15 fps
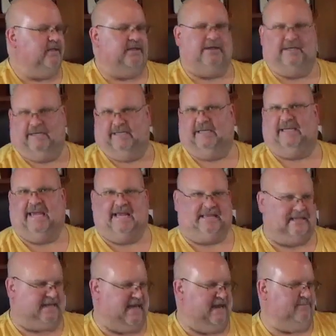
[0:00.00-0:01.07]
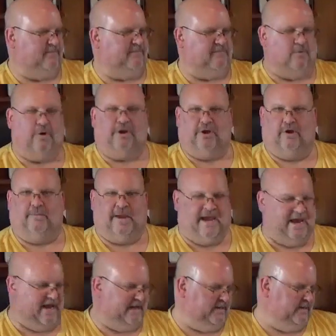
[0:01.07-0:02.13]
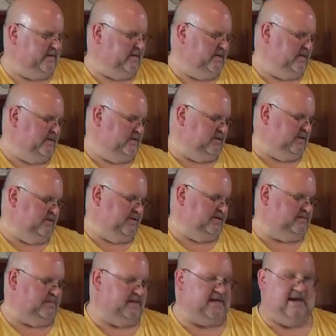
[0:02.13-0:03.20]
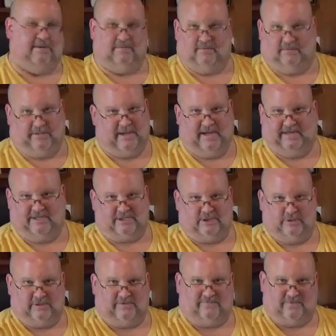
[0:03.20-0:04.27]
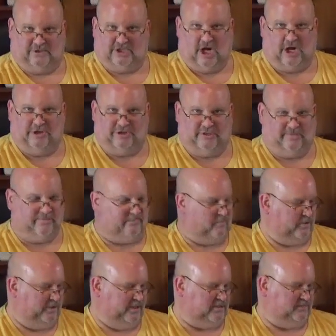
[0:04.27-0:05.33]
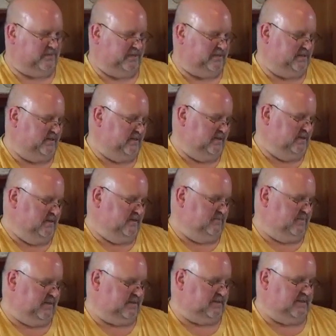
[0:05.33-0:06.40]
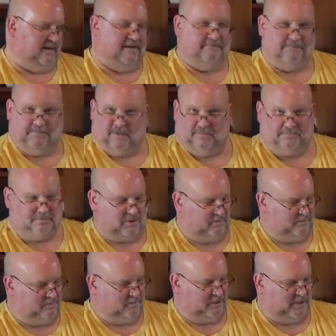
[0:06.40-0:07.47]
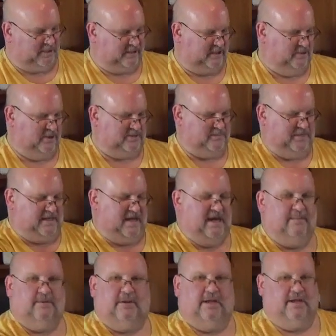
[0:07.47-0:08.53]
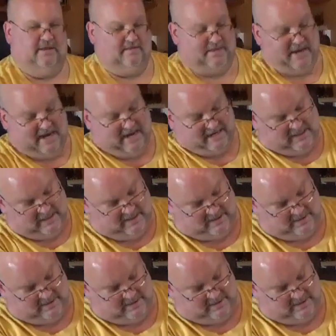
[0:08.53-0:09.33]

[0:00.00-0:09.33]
you need to get the cable for your pad, the USB cable. I just used it for charging before this, so plug the USB cable in the back